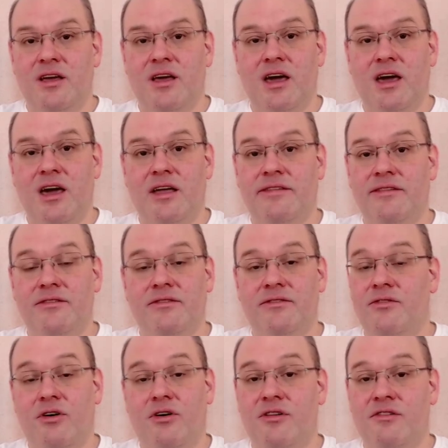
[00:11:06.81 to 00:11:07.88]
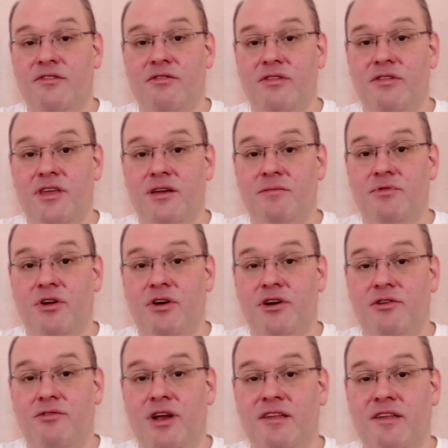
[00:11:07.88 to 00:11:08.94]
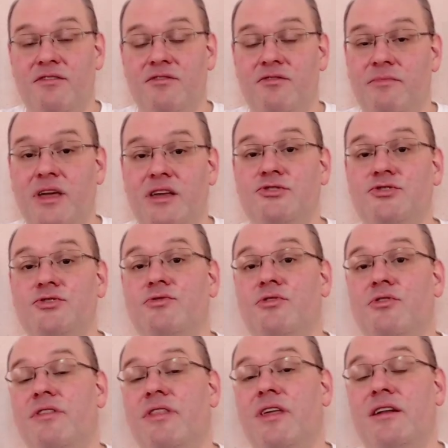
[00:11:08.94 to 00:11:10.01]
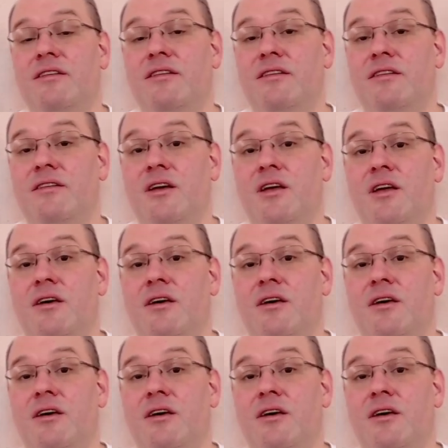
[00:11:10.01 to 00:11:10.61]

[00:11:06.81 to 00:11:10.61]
and also the employer has to make sure that uh,